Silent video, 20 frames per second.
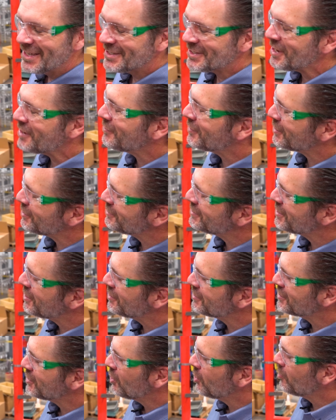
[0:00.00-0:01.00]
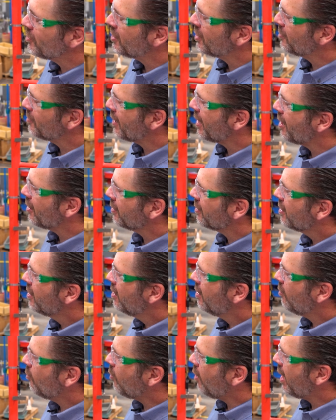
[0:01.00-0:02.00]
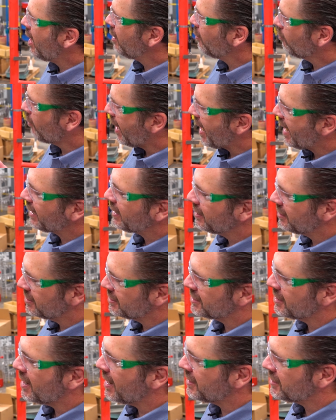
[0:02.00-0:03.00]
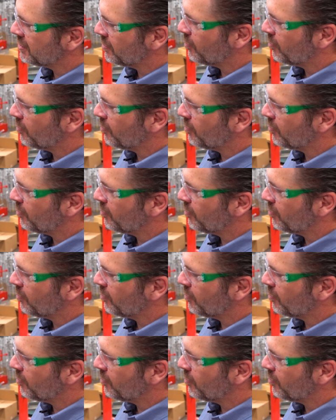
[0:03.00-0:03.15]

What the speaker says: Steve, can you tell us a little bit about why racking design is